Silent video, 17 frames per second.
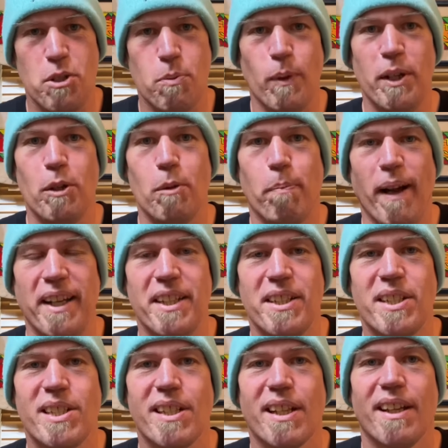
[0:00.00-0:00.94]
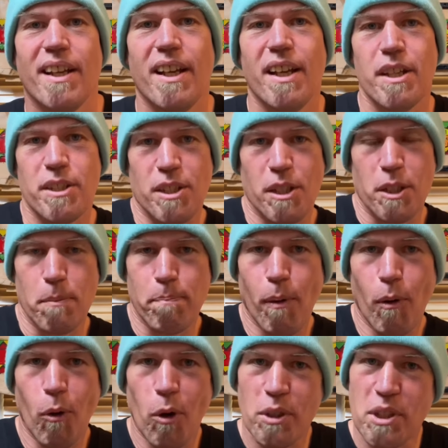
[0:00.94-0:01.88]
wheelbase, so the
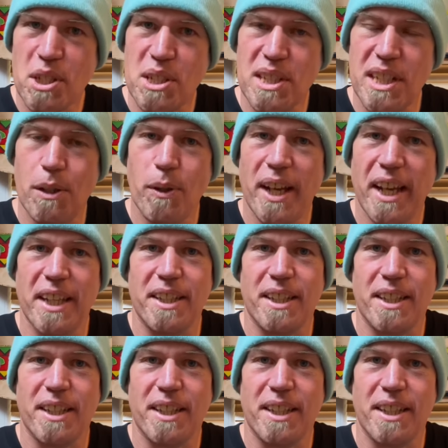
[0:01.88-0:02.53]
board still hit the